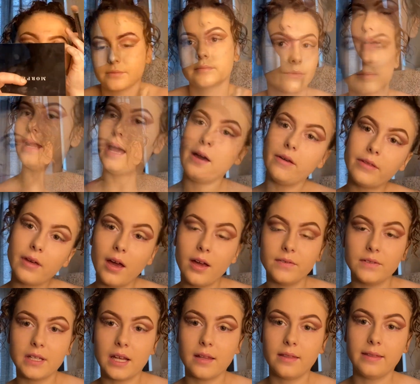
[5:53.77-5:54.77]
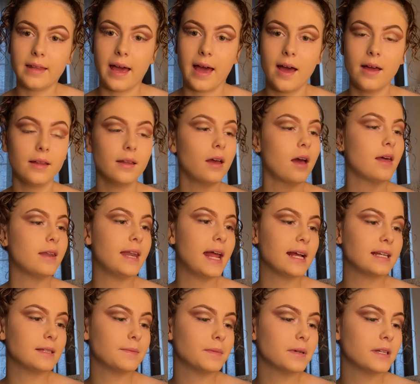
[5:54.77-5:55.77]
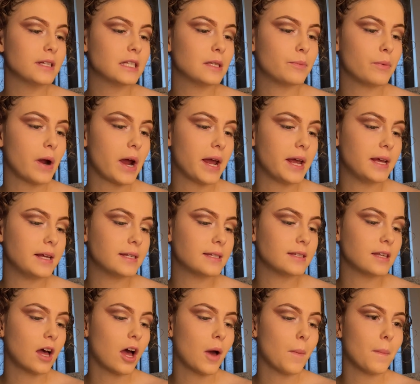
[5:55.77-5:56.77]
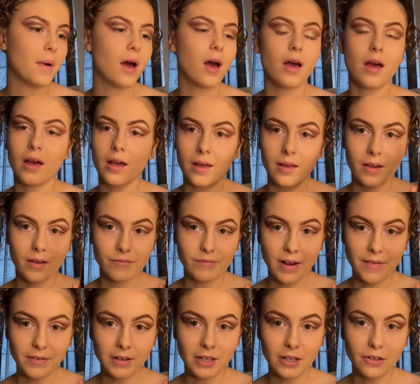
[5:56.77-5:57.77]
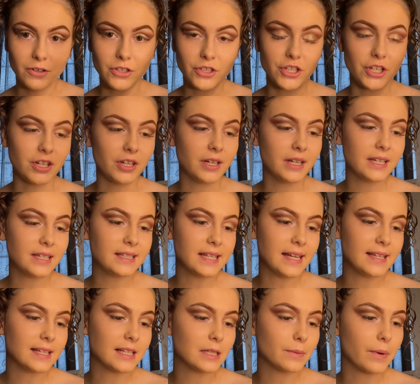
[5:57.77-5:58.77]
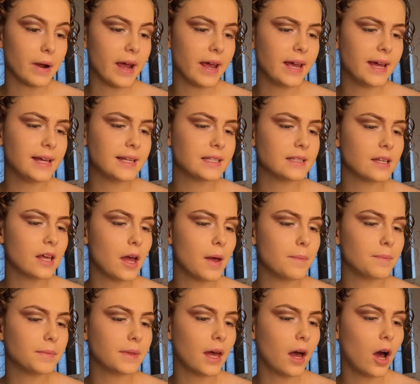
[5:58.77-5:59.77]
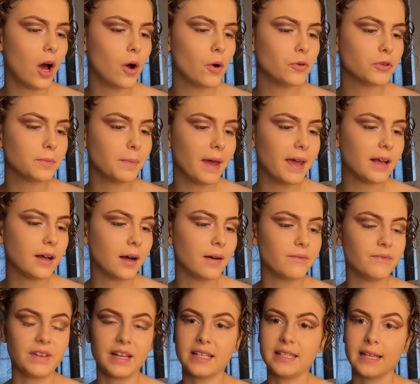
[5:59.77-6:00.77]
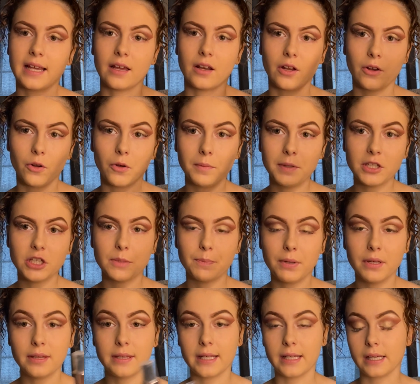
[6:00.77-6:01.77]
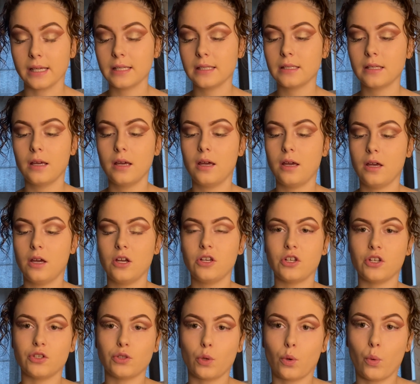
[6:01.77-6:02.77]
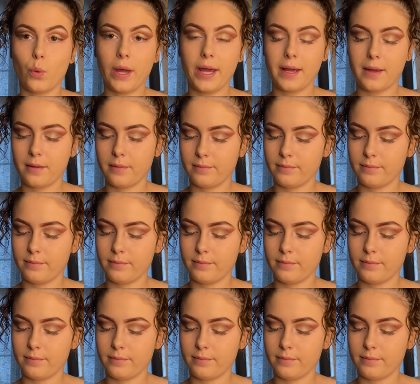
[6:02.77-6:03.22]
Now that I've done that, next I'm going to spray some Revolution setting spray. It's the whole makeup fixing, and I normally just put this, just a quick